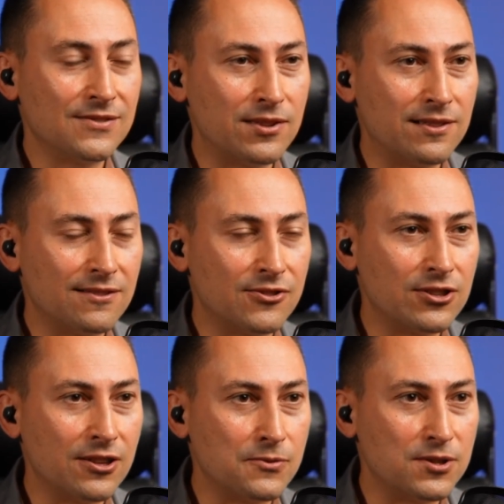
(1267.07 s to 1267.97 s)
with large
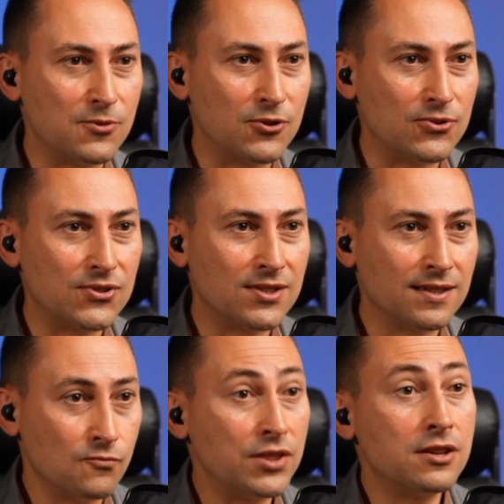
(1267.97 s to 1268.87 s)
language models
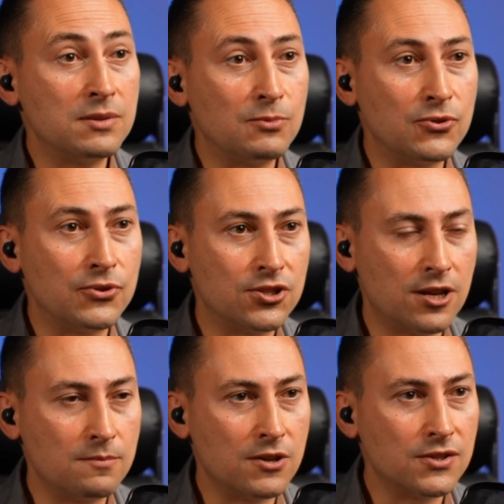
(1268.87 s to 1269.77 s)
when they're deployed as
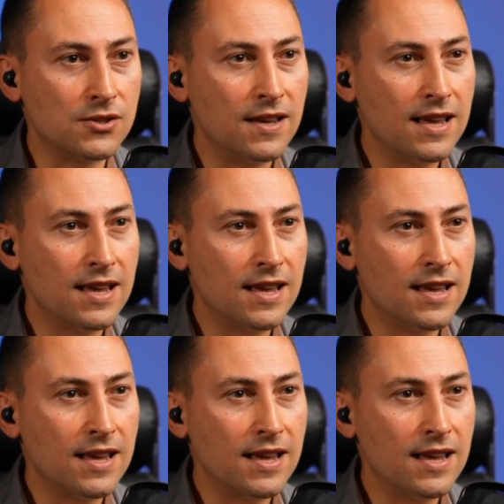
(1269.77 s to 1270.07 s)
chatbots.